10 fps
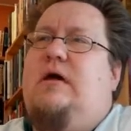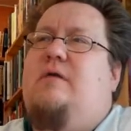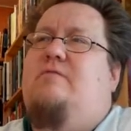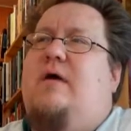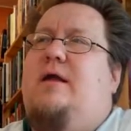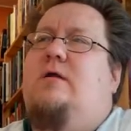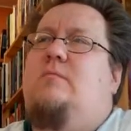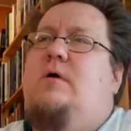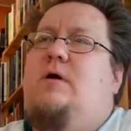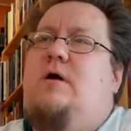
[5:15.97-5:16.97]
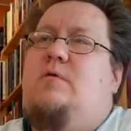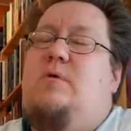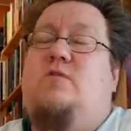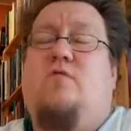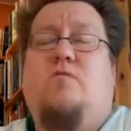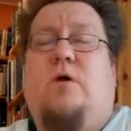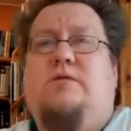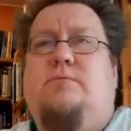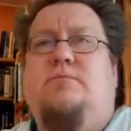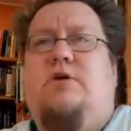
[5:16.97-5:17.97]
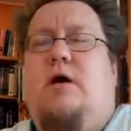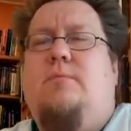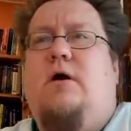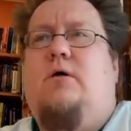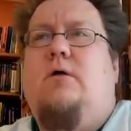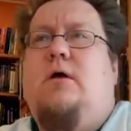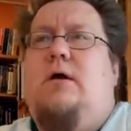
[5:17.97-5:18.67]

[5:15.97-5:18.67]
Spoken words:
and fandom. It's been for quite some time now.